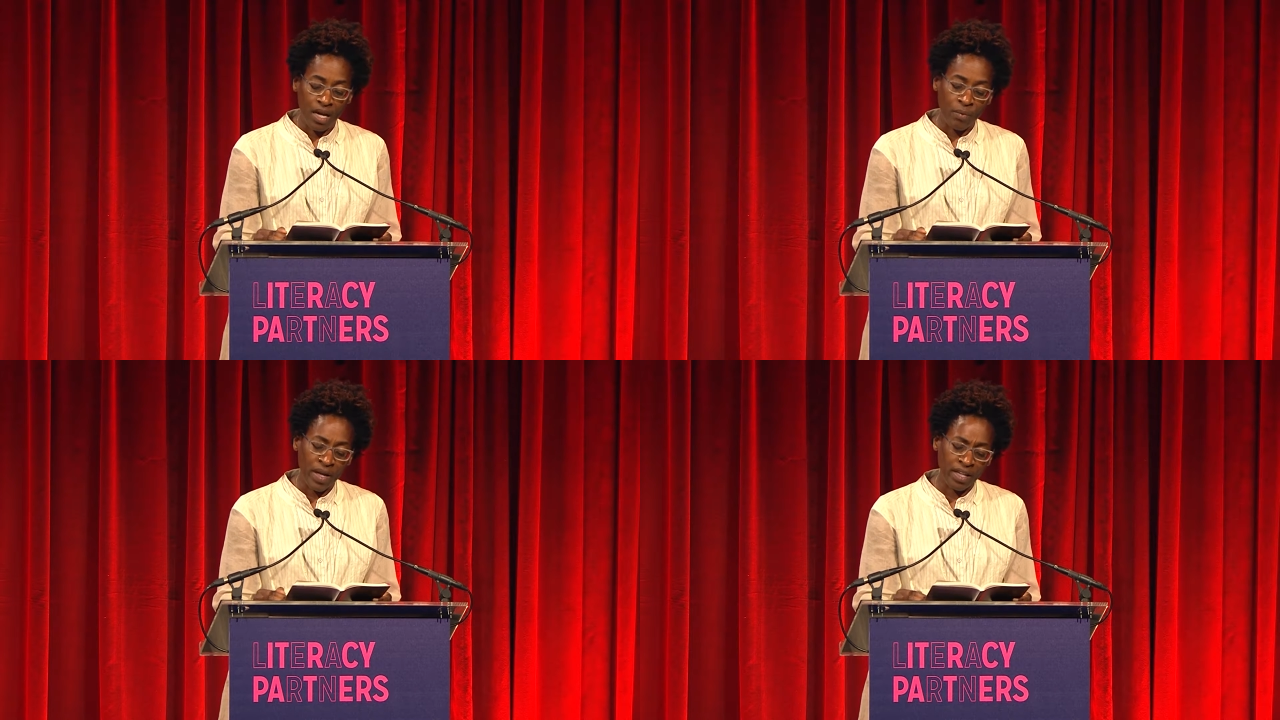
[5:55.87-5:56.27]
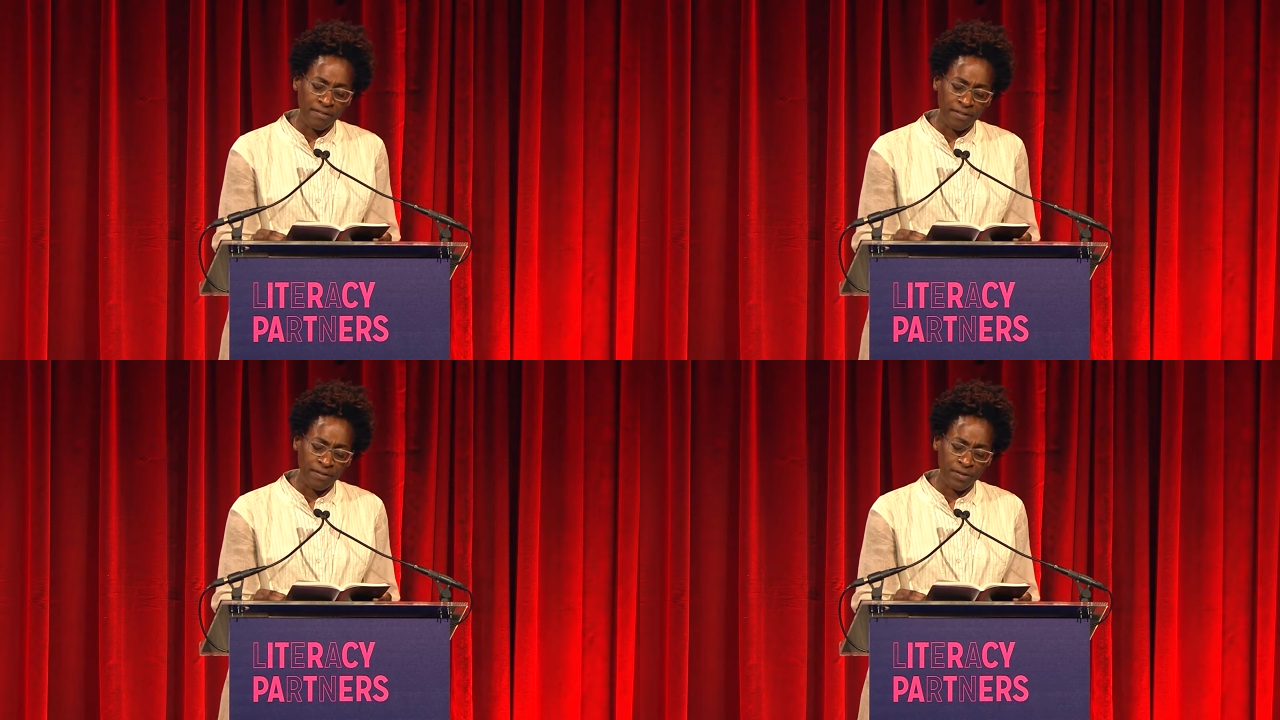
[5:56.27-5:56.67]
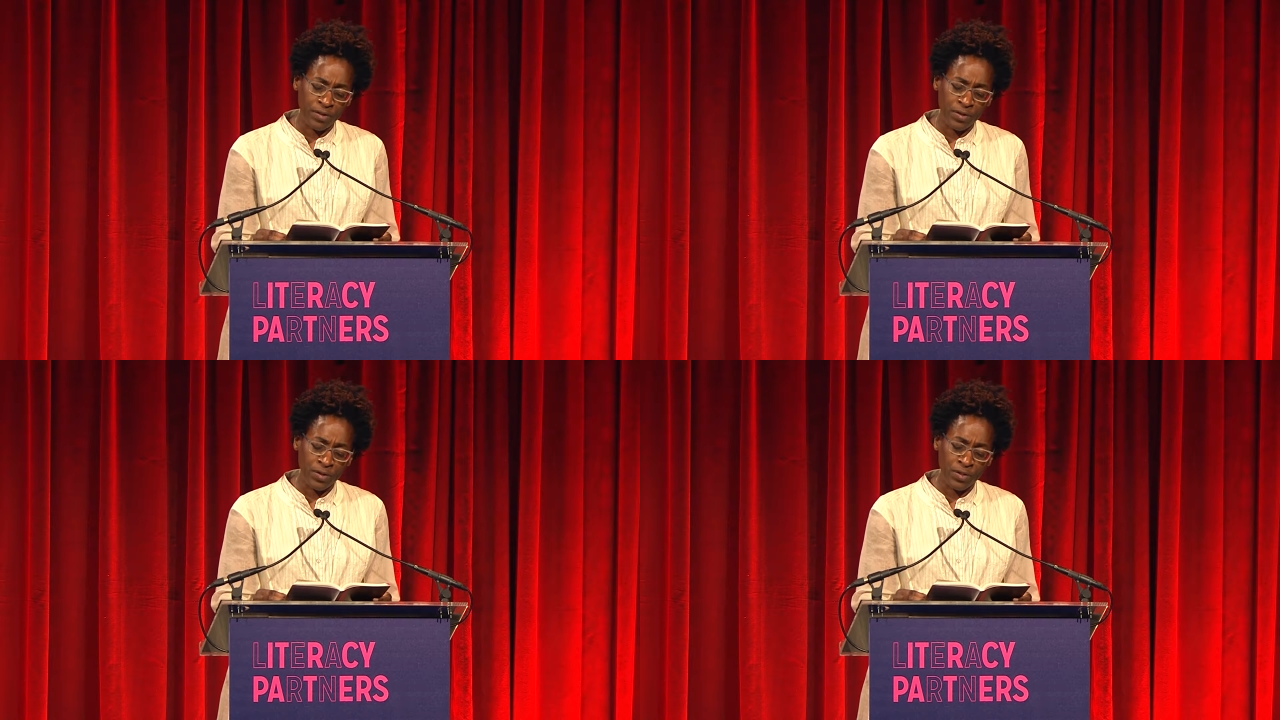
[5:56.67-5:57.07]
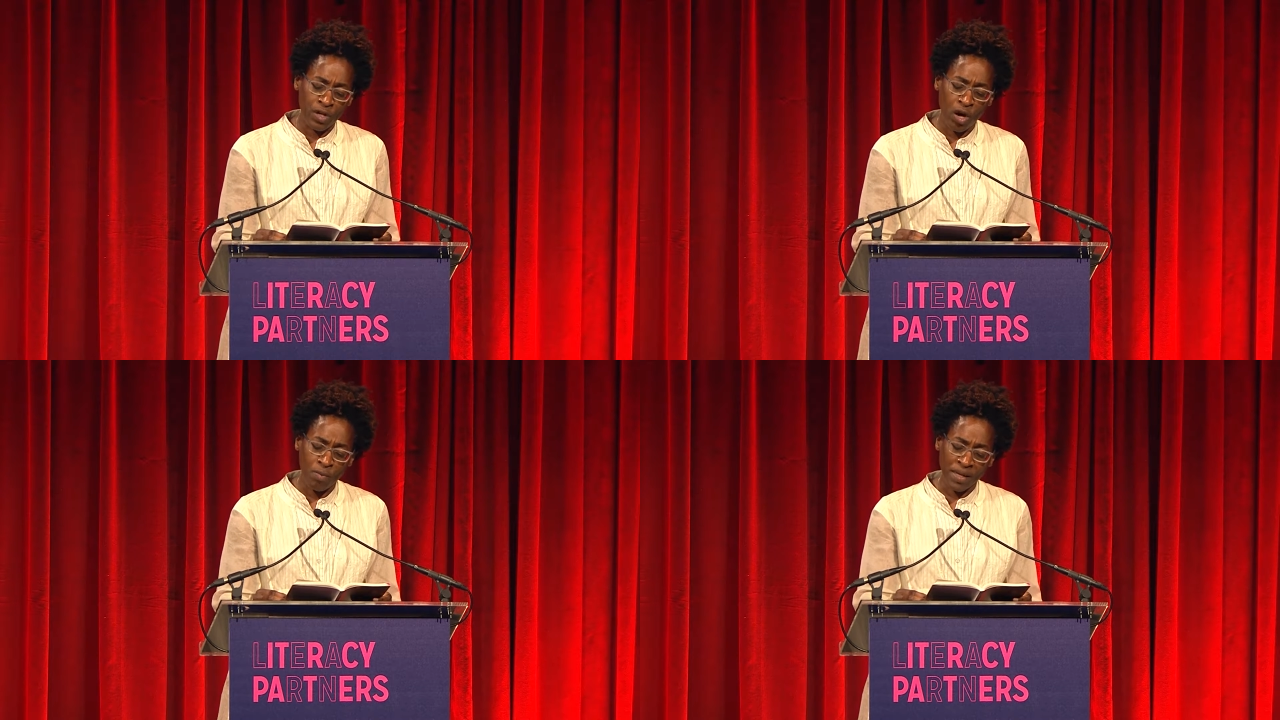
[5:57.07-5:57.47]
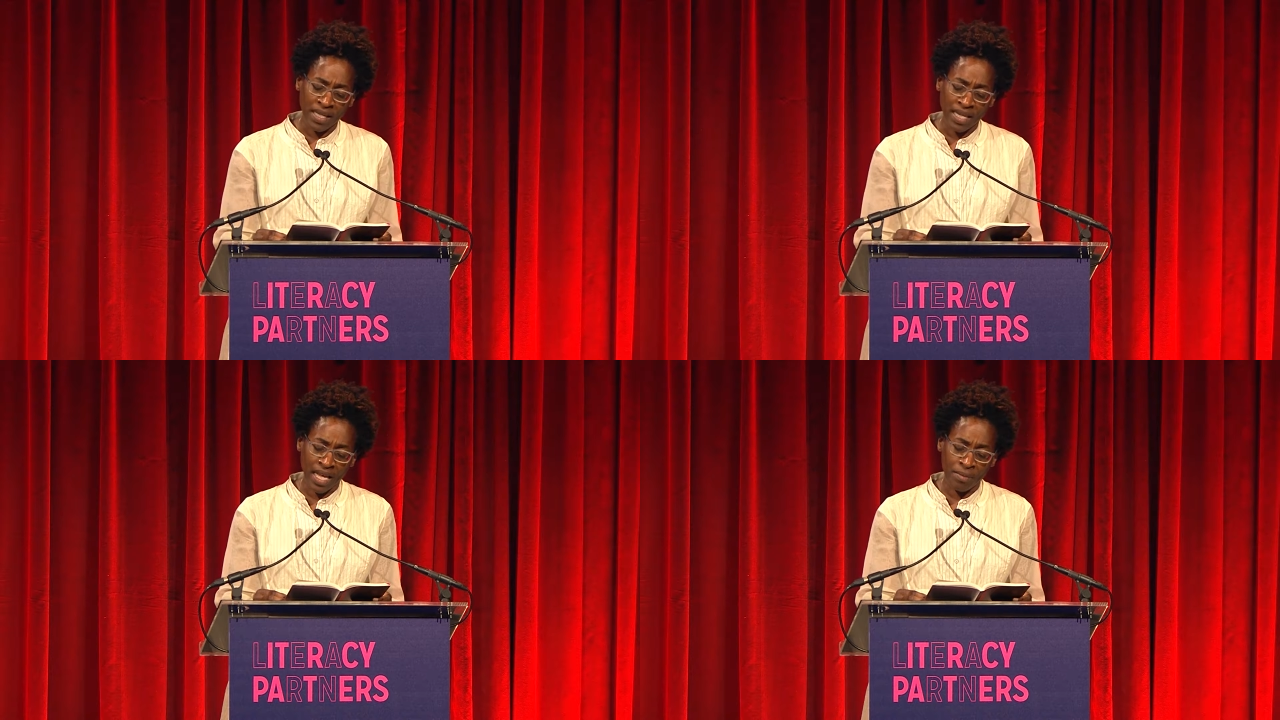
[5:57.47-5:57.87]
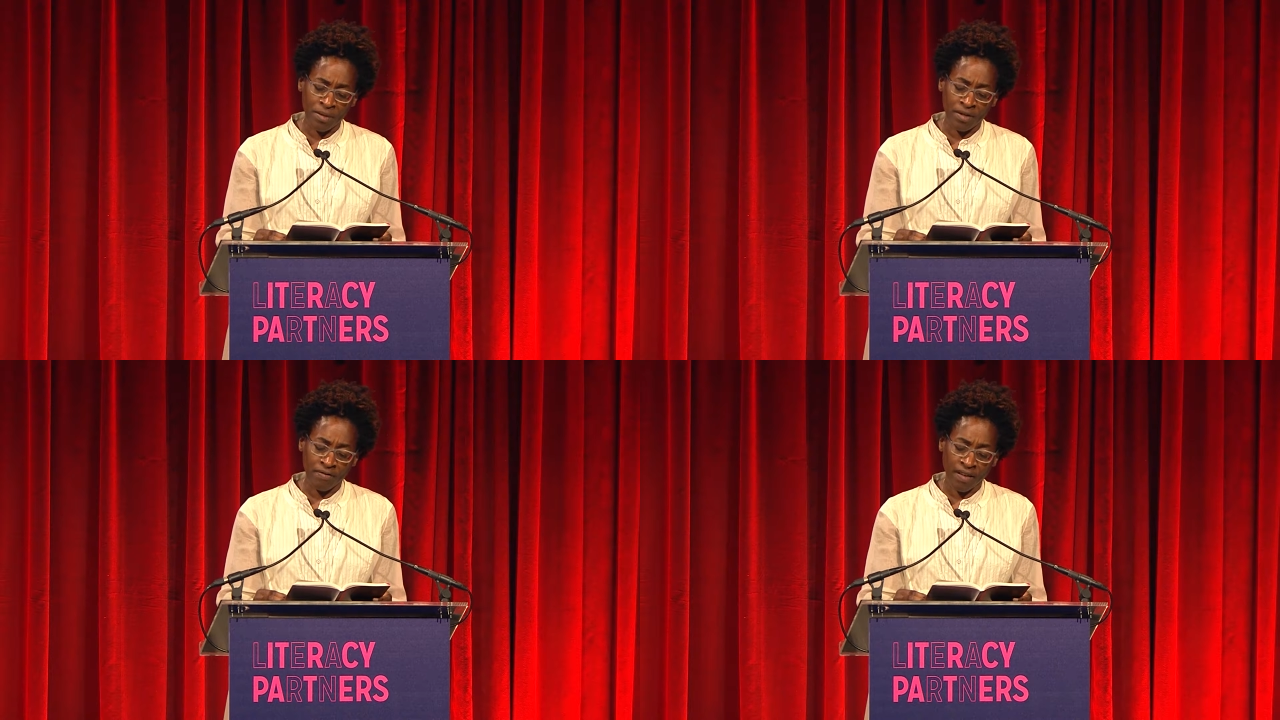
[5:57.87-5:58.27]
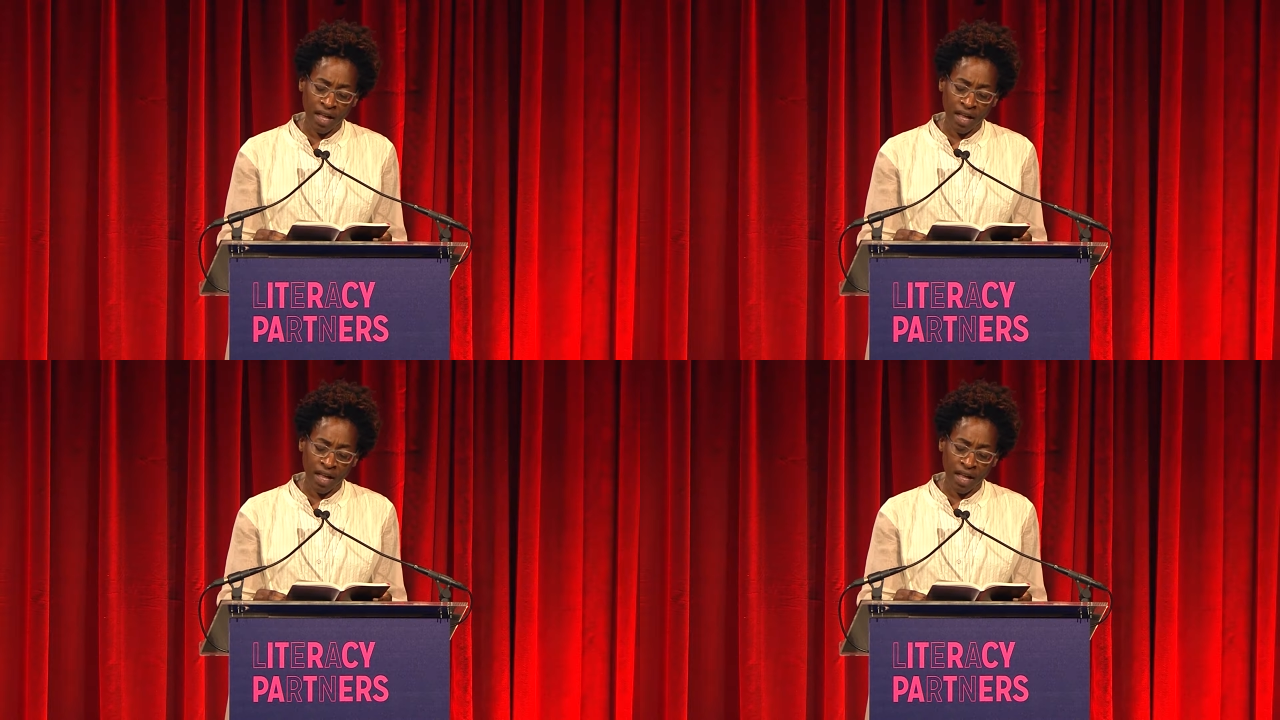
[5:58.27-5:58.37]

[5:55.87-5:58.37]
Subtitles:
waiting for food, hoping a neighbor